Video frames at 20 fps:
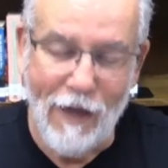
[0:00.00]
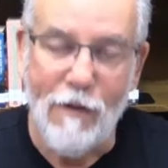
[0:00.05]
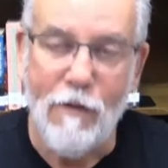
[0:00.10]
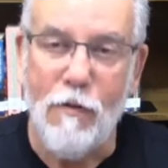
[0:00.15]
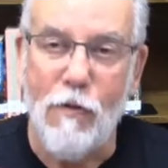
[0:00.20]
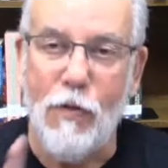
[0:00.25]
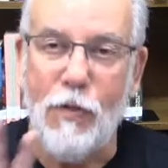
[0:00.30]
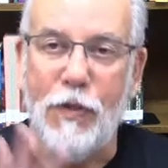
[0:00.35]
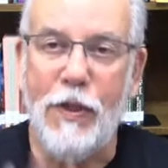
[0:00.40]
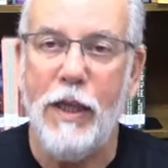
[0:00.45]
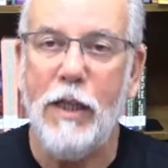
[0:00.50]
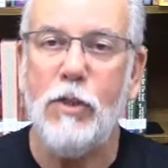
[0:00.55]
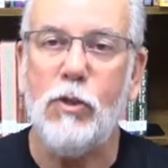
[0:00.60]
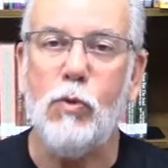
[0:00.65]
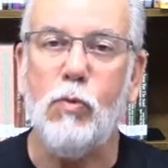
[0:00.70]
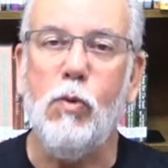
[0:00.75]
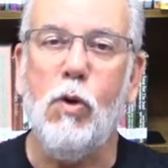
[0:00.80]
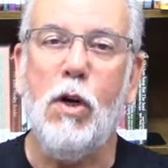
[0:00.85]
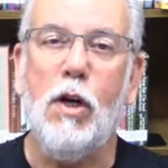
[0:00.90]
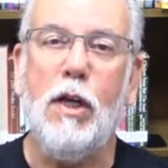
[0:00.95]

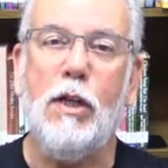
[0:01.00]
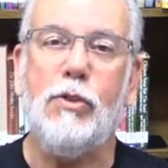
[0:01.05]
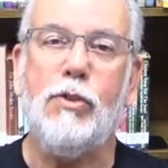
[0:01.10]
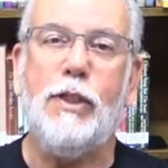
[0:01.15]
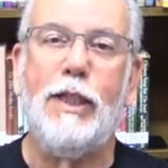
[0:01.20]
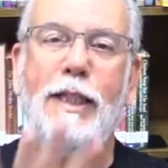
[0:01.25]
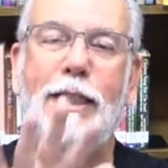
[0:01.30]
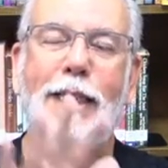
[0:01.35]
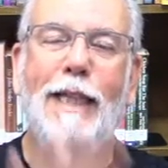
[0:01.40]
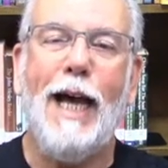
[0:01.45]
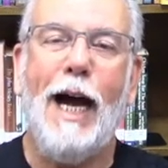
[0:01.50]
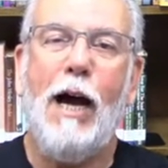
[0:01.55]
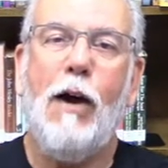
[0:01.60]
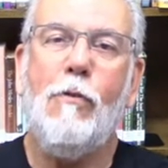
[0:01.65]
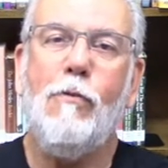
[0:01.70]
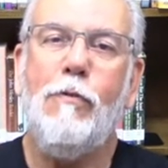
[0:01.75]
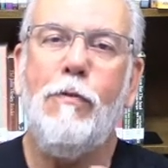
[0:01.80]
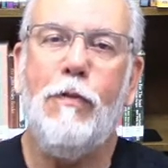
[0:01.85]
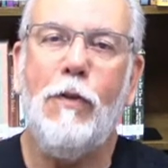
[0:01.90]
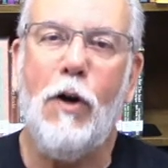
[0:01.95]
This was the
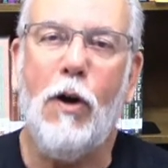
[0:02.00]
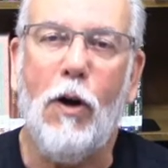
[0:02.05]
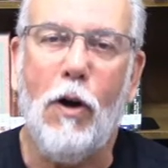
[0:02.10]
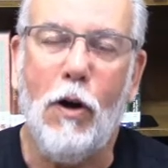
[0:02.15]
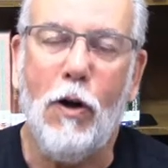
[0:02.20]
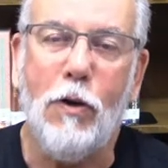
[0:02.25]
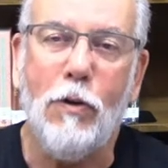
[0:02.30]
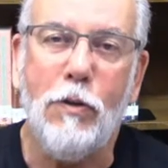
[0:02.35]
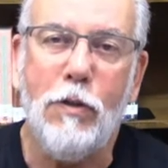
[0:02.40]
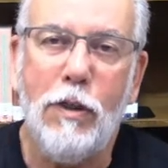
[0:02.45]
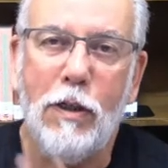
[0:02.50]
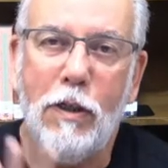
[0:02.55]
downfall